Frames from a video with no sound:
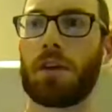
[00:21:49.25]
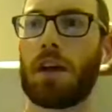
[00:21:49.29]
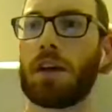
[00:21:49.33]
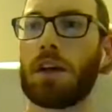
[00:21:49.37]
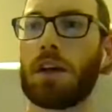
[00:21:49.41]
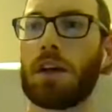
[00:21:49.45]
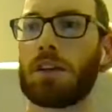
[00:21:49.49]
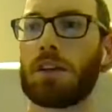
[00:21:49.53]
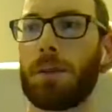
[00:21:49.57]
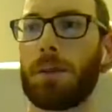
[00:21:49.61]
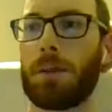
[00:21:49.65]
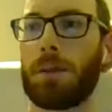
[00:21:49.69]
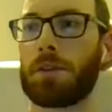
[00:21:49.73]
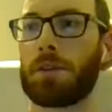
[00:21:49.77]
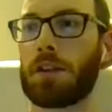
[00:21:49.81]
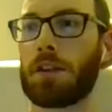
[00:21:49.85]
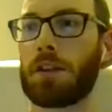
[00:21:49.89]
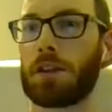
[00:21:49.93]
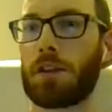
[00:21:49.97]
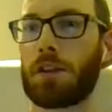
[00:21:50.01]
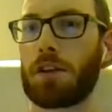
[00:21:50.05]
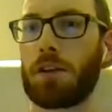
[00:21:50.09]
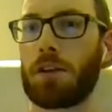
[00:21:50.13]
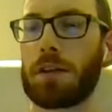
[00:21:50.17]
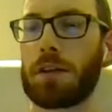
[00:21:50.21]
top
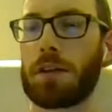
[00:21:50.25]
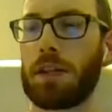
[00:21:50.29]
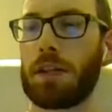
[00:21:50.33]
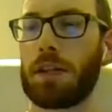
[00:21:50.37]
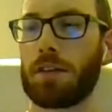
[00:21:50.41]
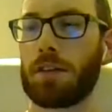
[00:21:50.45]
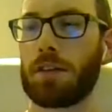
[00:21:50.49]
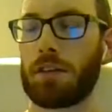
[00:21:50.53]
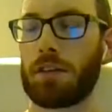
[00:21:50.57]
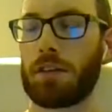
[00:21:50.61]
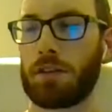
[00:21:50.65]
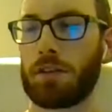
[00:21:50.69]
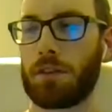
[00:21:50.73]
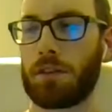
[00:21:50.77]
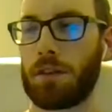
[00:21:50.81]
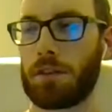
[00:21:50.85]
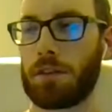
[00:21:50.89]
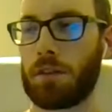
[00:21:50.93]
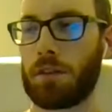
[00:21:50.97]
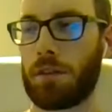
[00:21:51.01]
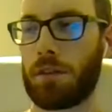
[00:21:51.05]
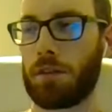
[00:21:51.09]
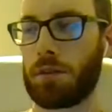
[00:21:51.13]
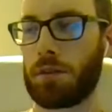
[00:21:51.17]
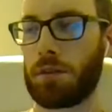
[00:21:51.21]
selling RBN songs
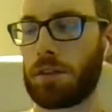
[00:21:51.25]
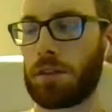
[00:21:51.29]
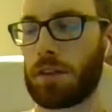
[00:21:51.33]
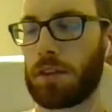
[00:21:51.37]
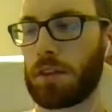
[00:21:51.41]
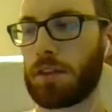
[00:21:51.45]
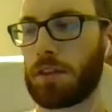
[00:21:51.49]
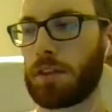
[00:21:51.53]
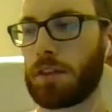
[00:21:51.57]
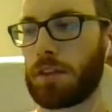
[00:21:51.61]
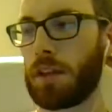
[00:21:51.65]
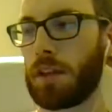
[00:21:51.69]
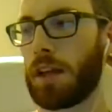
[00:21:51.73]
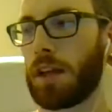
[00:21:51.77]
on the 360.